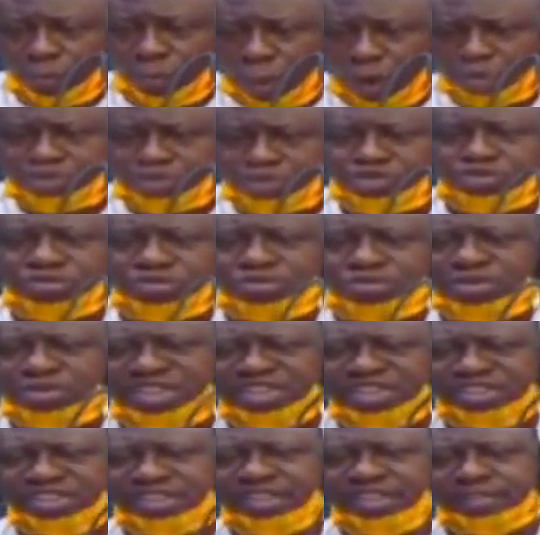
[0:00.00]
walk-through
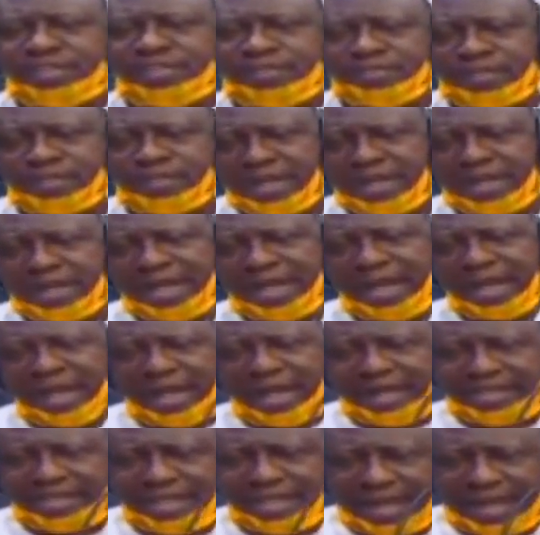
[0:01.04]
initiatives
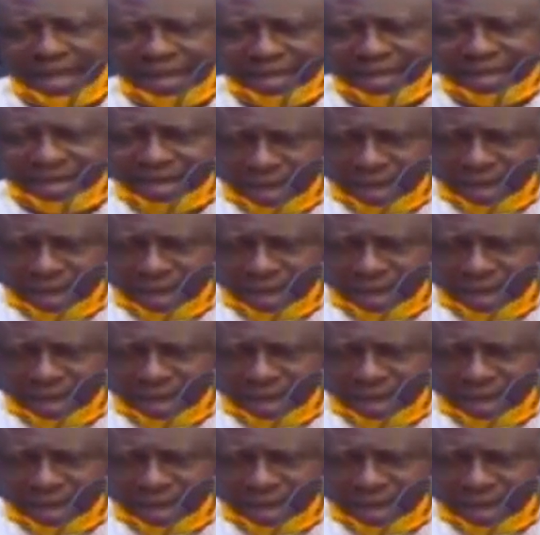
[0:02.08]
at, at